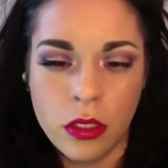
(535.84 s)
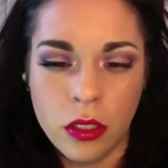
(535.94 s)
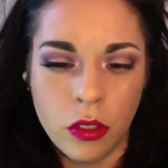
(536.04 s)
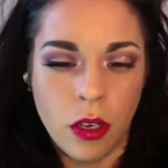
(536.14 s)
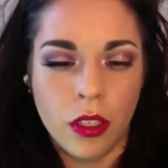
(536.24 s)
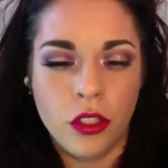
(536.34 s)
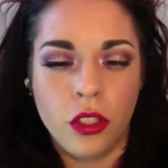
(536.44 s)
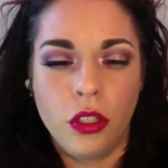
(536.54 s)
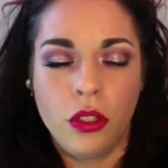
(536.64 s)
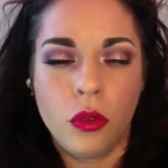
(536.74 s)
You've got your
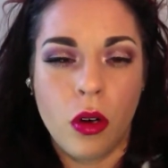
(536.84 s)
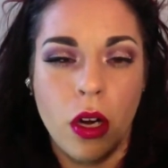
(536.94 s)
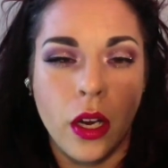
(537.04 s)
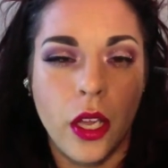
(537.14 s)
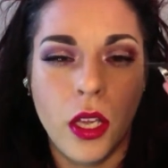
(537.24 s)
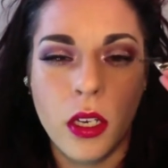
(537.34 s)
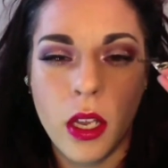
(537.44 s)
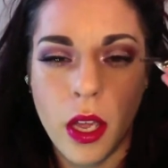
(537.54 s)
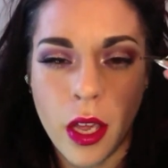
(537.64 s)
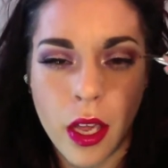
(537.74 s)
glue on it,
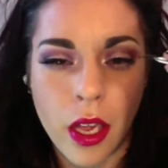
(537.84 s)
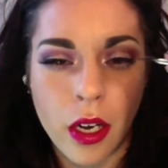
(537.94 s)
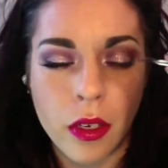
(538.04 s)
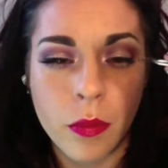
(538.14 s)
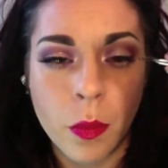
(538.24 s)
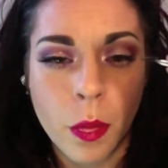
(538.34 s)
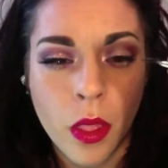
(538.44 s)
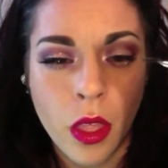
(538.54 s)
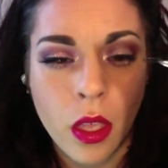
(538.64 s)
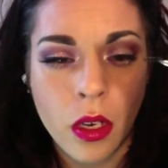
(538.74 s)
and
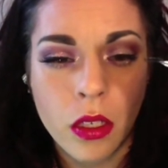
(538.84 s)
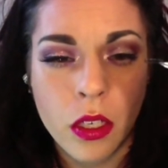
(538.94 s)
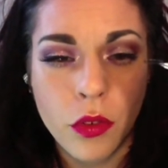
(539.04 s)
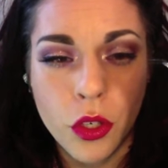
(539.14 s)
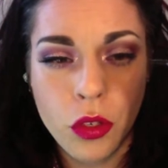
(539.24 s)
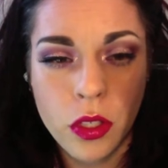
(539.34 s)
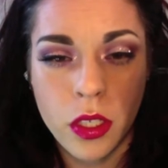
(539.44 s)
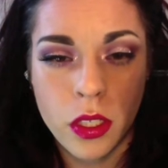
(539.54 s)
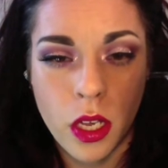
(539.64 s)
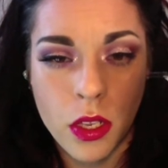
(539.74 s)
if you're
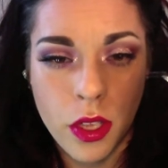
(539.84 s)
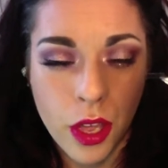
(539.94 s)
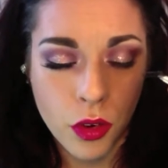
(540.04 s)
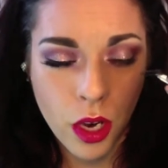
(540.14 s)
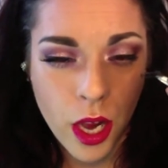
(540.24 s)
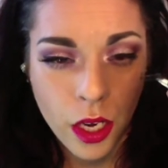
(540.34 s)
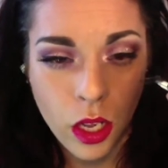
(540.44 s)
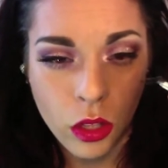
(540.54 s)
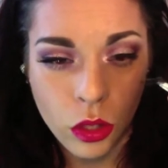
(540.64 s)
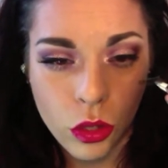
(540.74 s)
using the other kind of
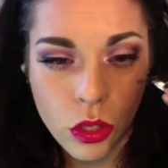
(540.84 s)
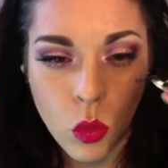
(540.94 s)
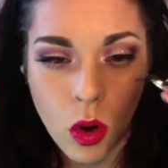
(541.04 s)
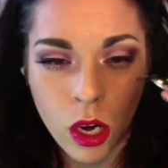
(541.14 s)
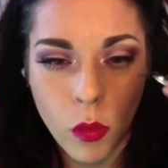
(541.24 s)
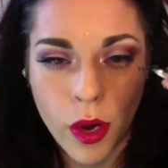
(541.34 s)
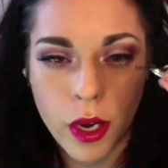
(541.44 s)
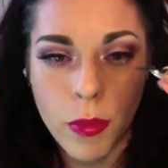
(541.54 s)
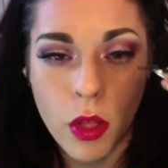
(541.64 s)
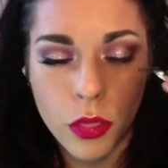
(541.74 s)
glue, you want to wait
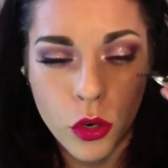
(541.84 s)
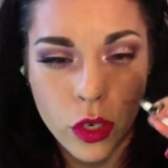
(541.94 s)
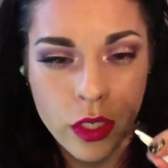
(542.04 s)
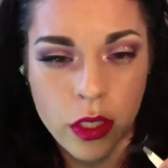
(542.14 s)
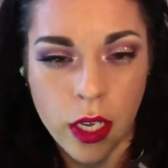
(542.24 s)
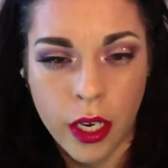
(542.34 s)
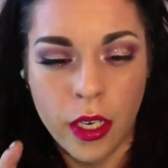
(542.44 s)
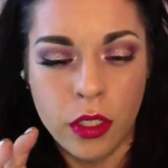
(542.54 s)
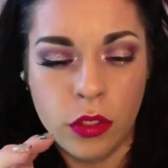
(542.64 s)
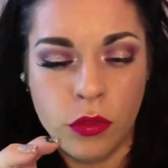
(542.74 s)
about 30
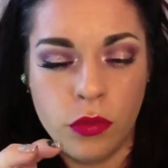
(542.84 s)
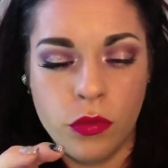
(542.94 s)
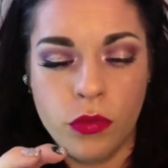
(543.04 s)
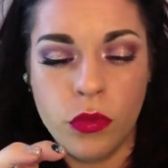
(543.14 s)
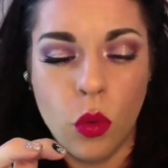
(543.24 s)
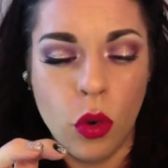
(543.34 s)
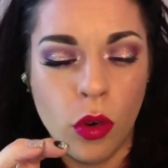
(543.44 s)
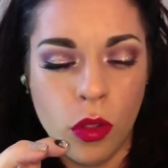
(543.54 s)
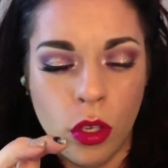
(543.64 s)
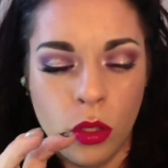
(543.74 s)
seconds
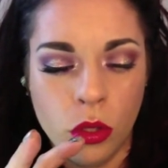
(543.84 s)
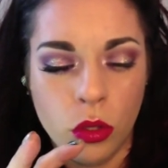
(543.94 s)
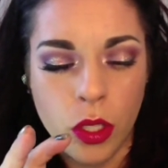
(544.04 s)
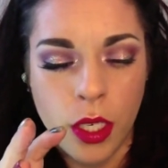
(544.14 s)
for the glue to